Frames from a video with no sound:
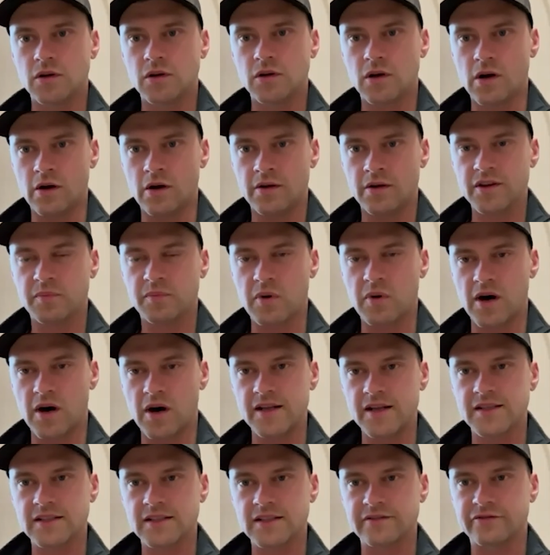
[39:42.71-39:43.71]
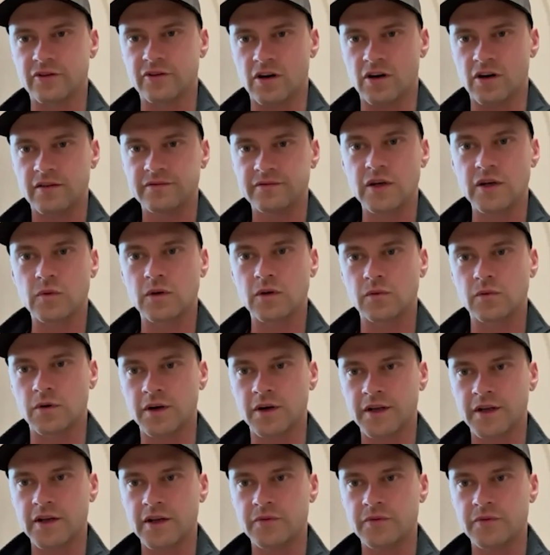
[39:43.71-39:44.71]
all the parties involved that we're
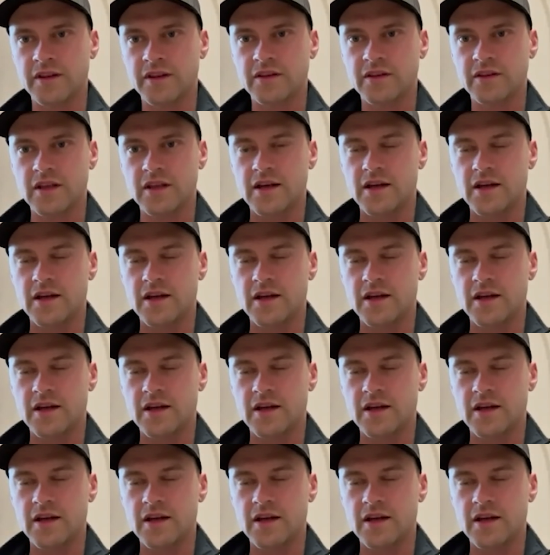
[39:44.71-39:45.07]
working with,